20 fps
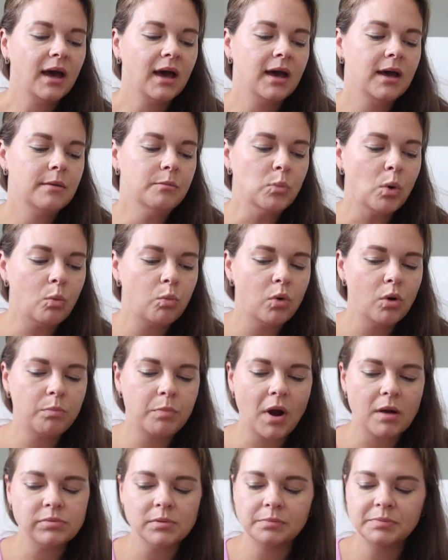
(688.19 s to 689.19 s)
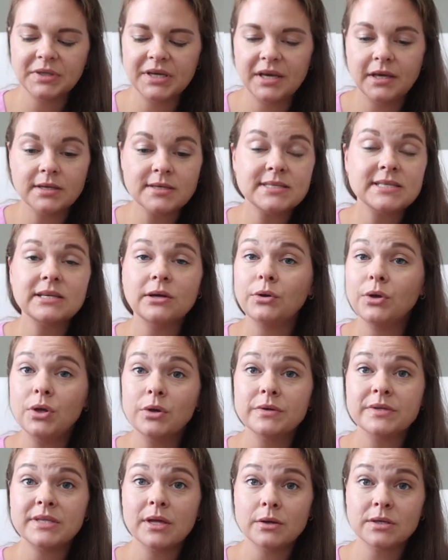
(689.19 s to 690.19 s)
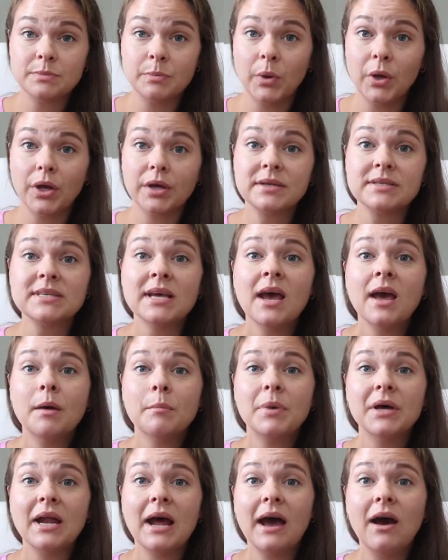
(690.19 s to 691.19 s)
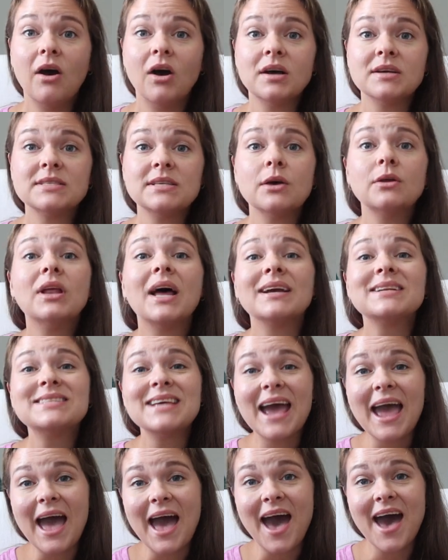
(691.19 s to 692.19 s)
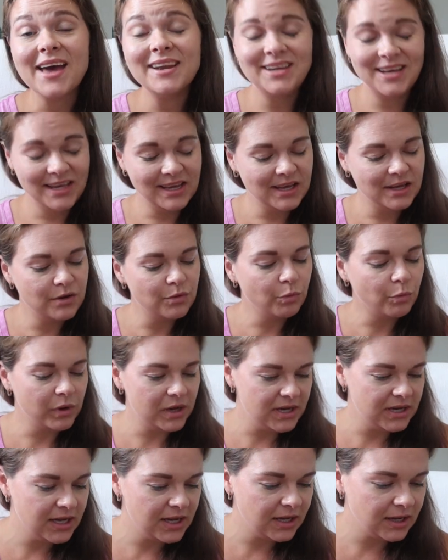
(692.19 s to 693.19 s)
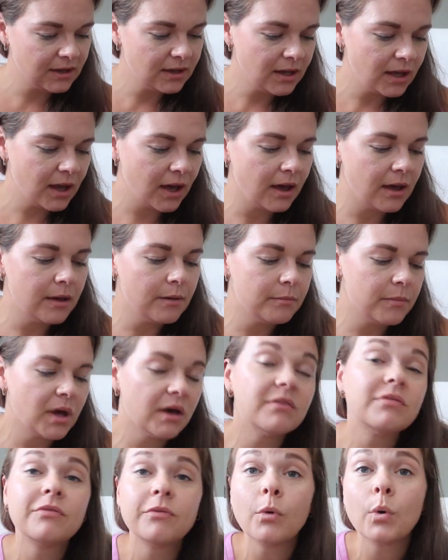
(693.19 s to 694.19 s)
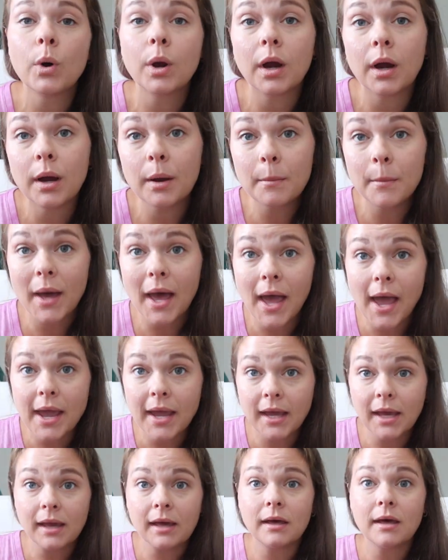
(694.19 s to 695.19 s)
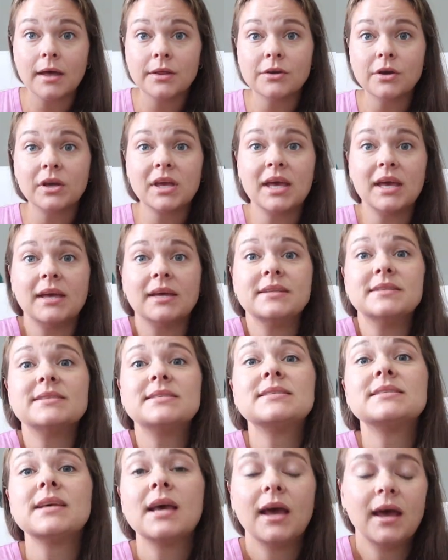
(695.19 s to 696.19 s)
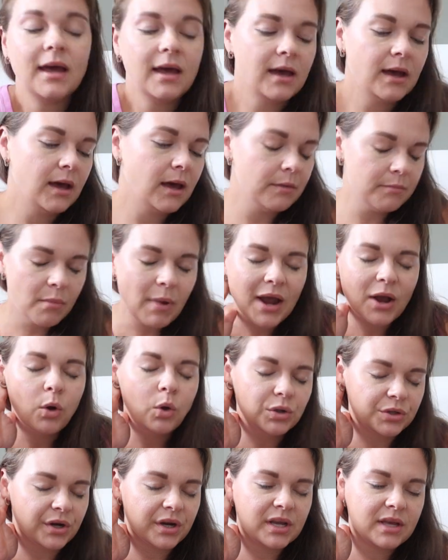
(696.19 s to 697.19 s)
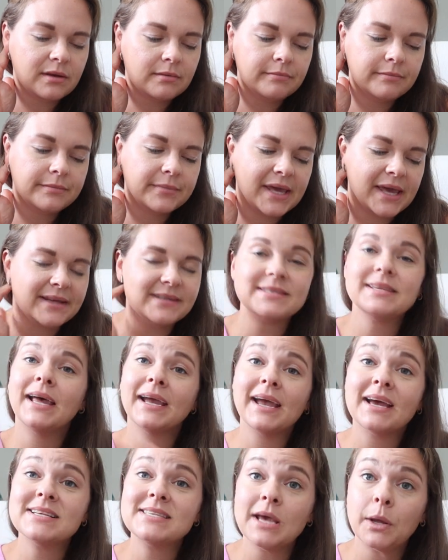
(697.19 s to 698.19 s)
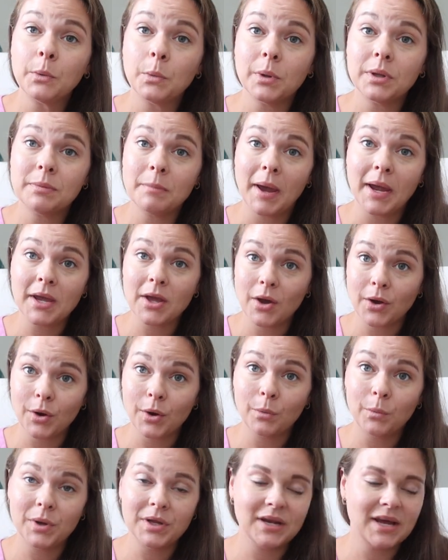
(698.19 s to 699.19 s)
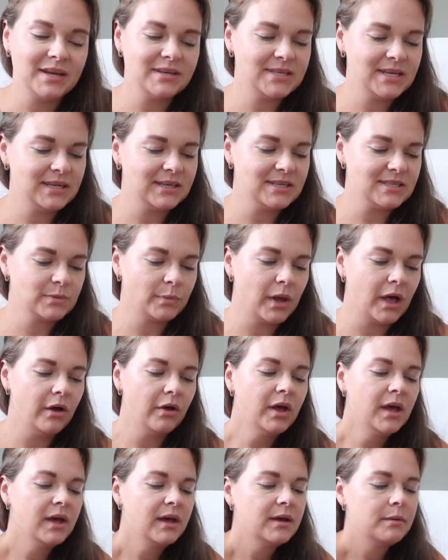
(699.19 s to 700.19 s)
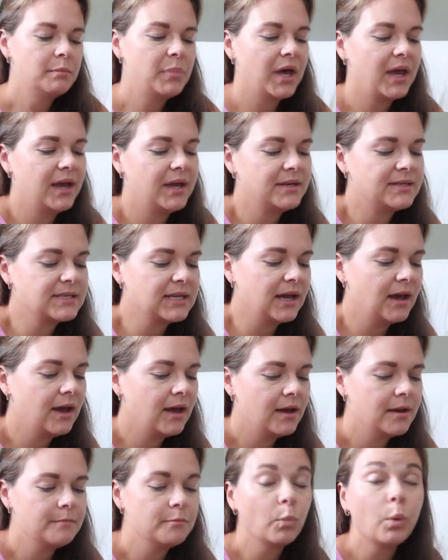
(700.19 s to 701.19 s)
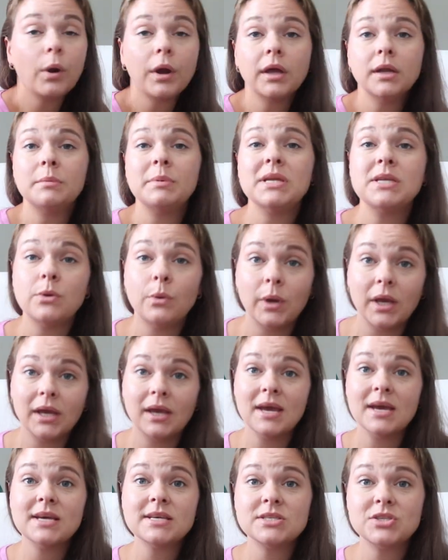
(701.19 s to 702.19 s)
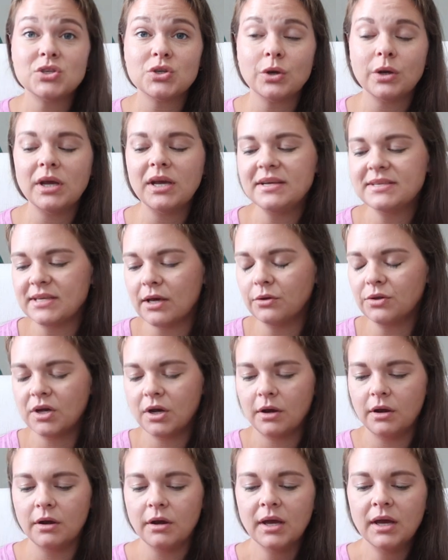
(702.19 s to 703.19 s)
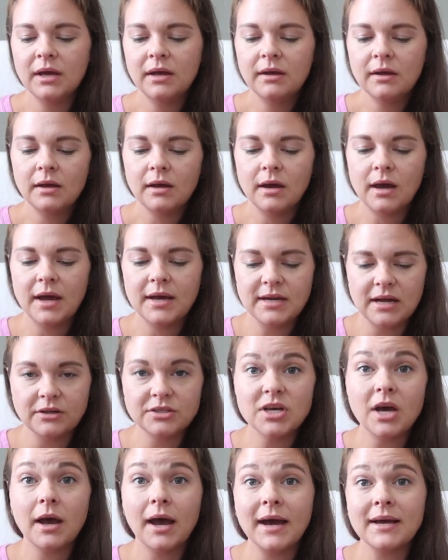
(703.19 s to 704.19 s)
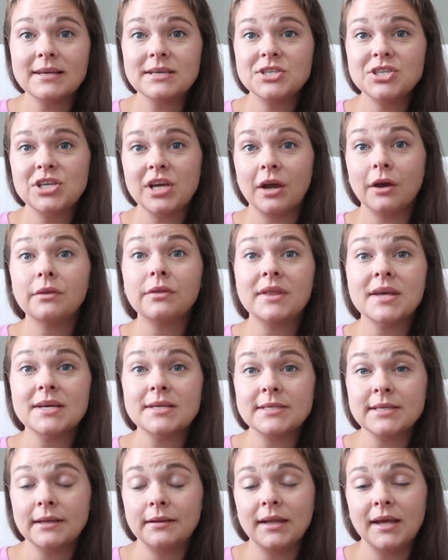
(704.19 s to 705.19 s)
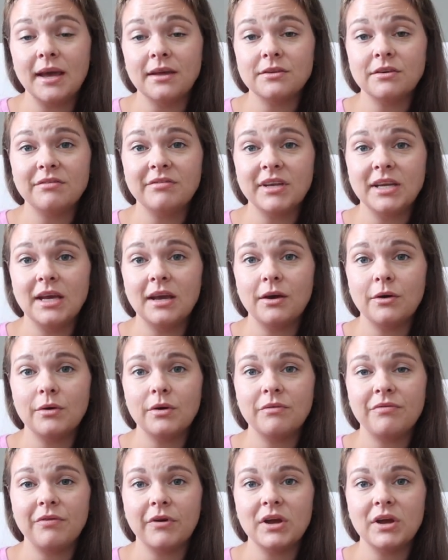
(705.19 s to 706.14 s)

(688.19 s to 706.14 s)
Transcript: We'll probably still use those books, but I also like to add in reading for my other kids, my older kids. Like I said, with my younger one, I did as well. But we're going to be doing history. So I shared this in the other video.